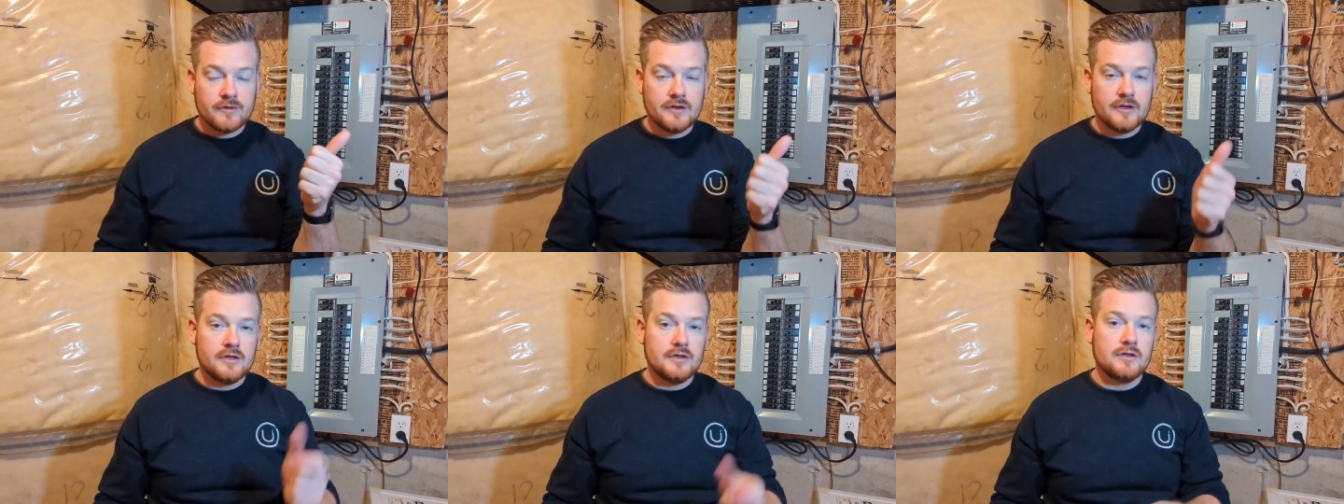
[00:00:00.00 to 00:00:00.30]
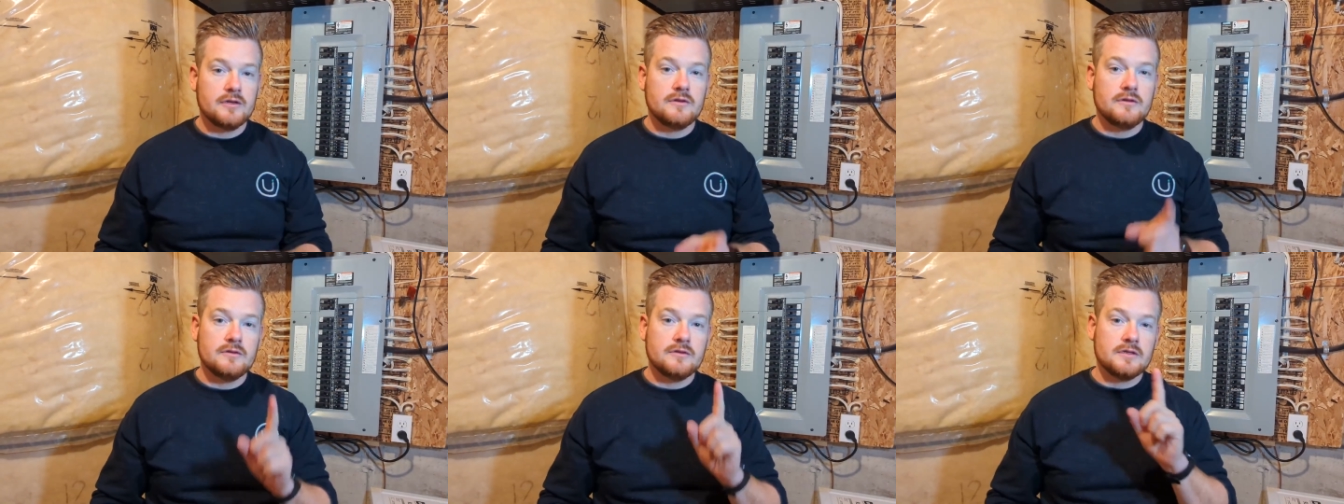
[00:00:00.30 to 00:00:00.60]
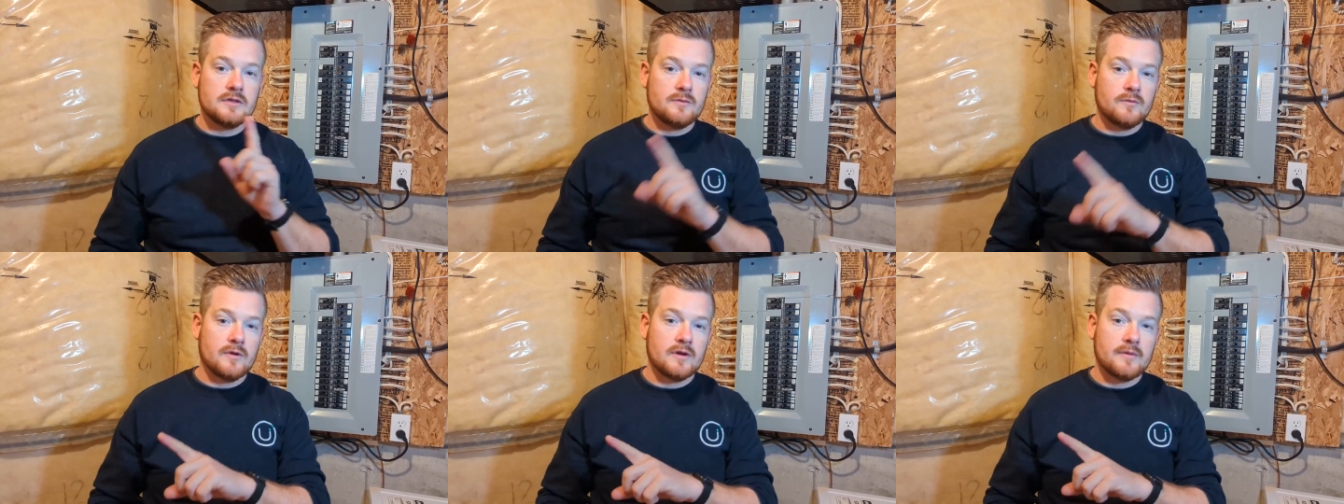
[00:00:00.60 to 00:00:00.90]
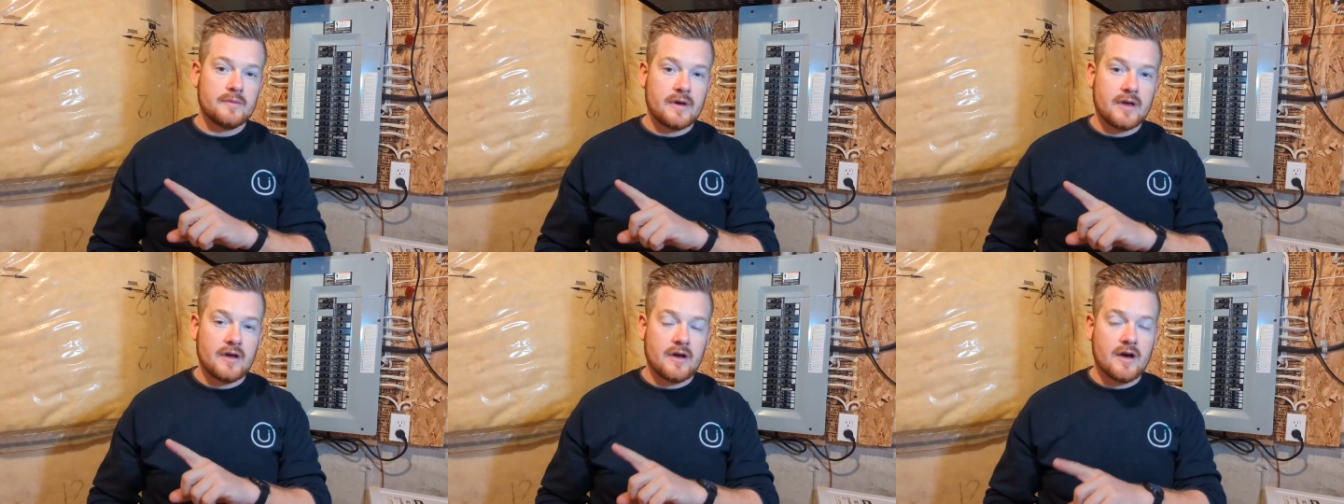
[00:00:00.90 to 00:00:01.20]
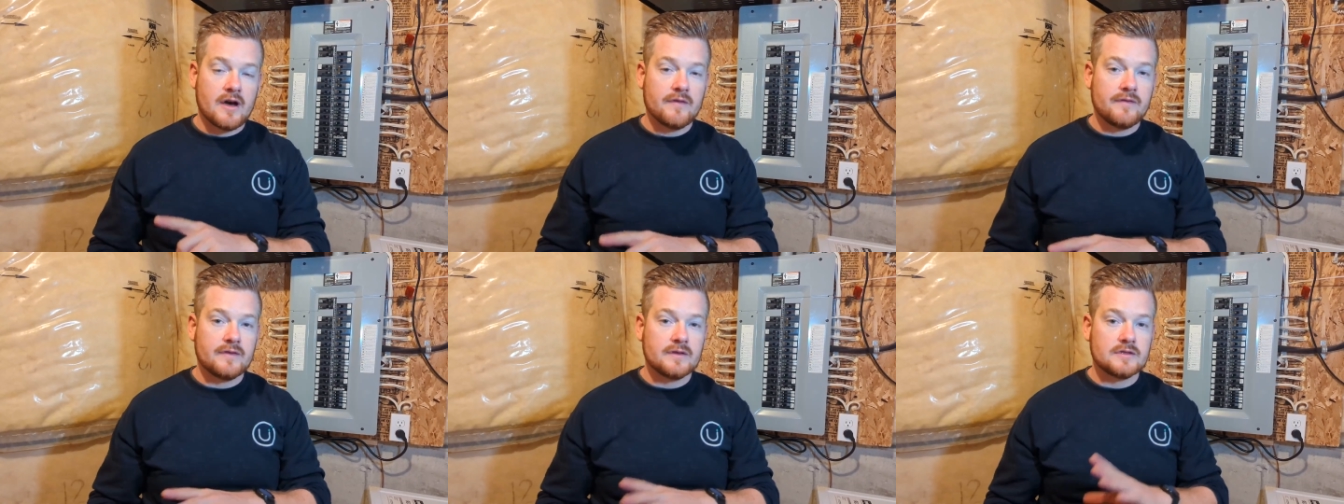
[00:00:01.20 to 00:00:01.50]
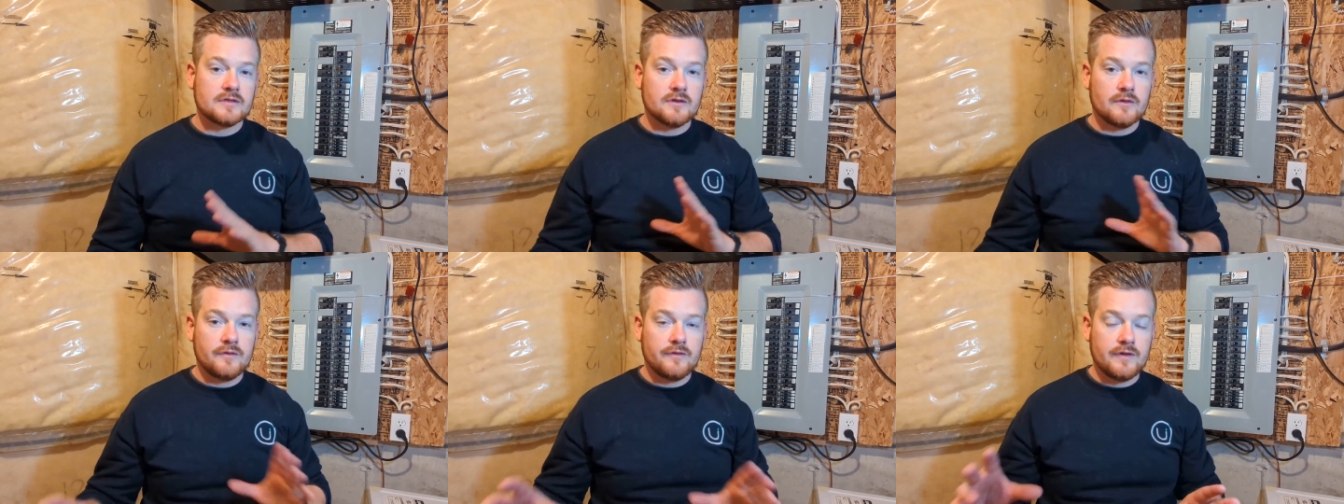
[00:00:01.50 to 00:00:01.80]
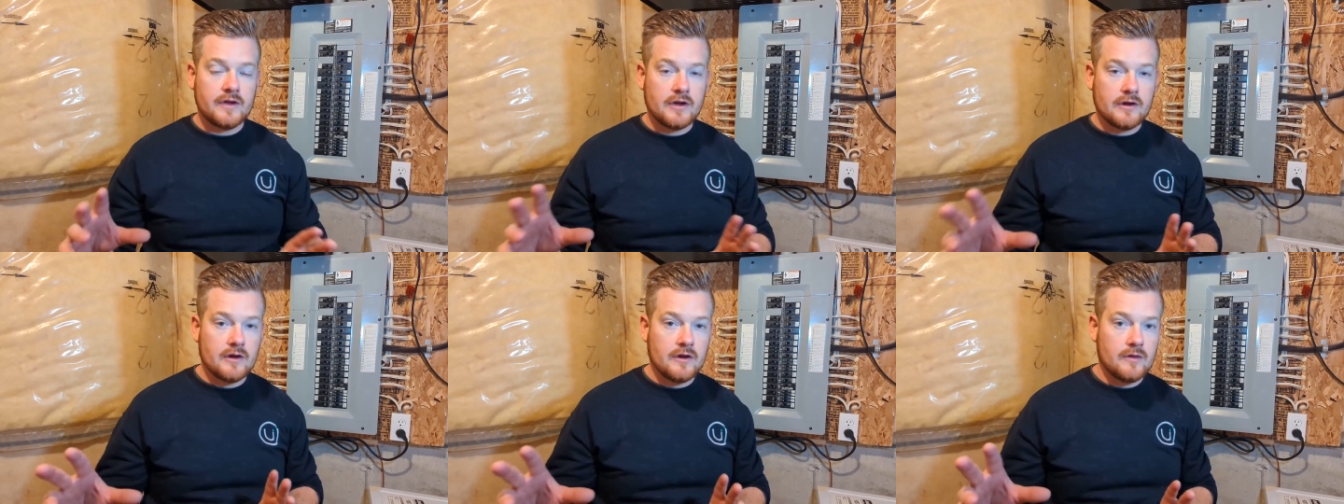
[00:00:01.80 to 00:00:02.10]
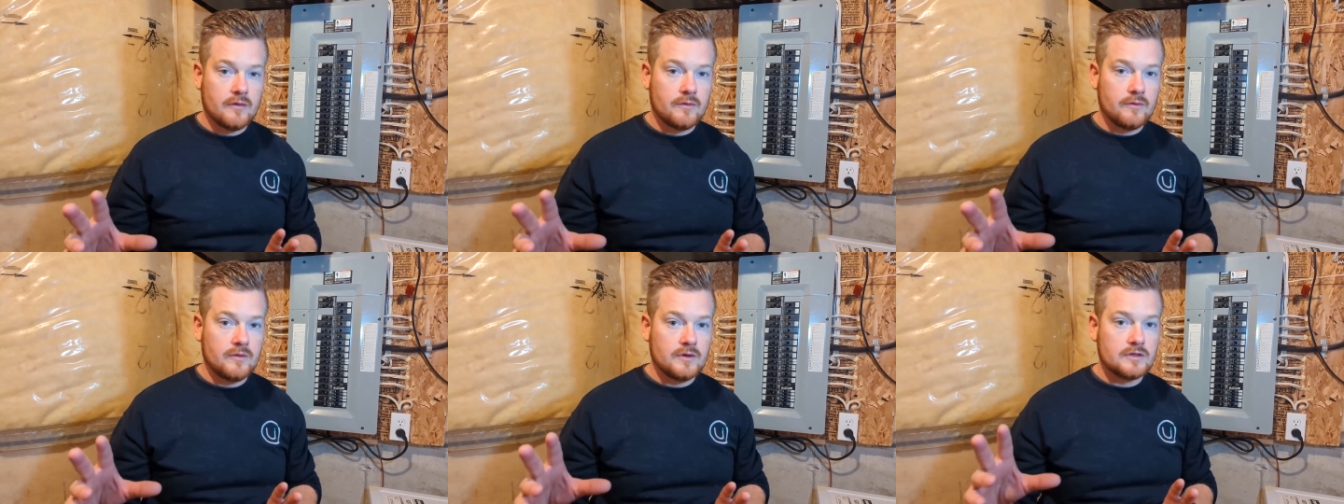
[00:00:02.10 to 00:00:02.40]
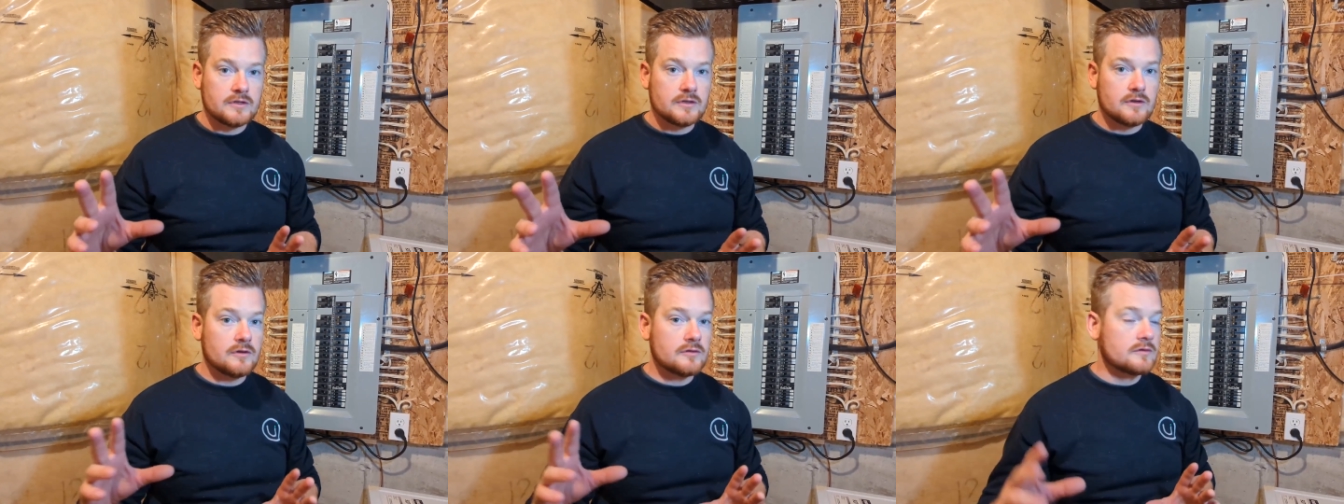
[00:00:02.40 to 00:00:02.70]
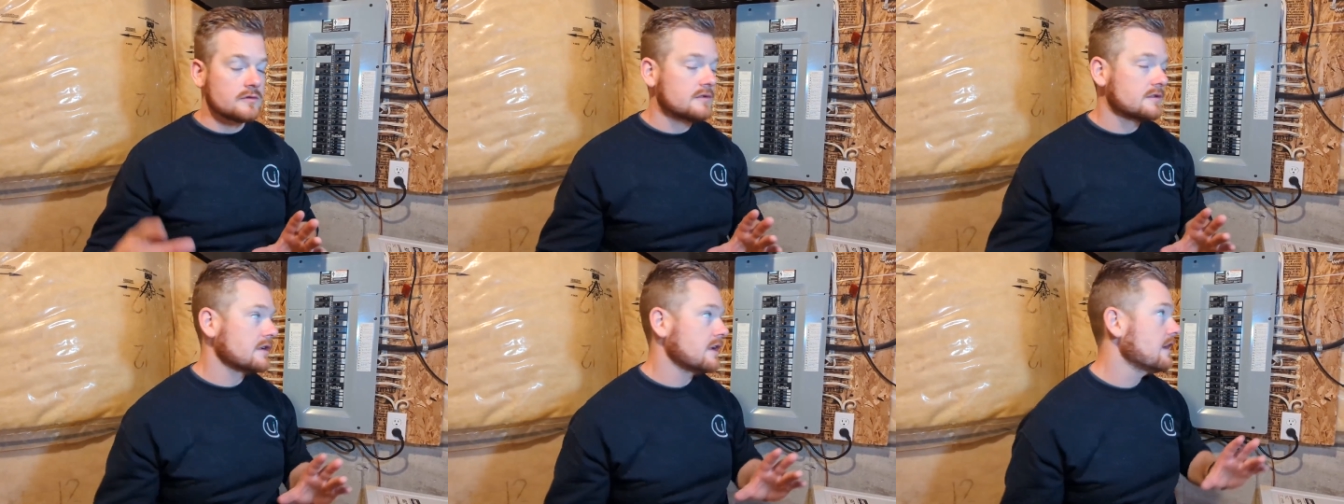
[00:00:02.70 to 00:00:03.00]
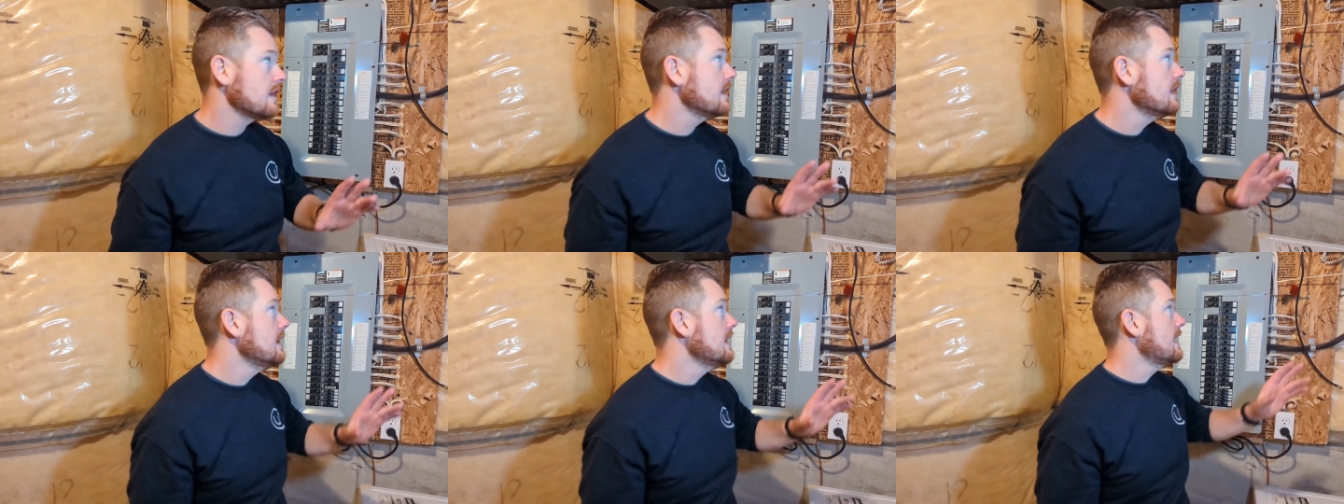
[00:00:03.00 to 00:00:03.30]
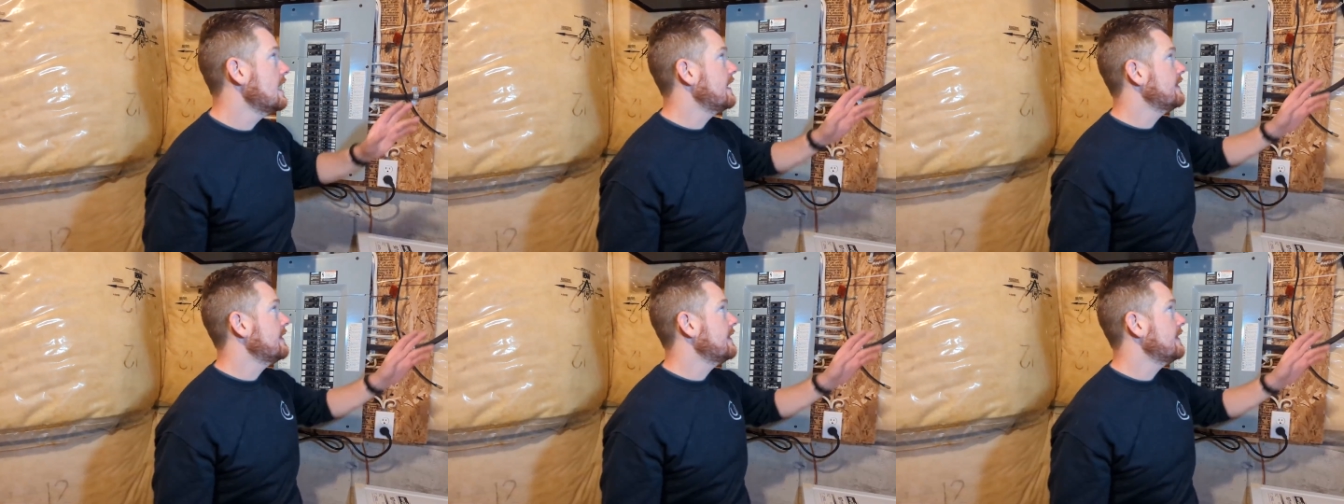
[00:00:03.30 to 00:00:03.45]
I'm going to use and one in my office. So figure out which those ones are.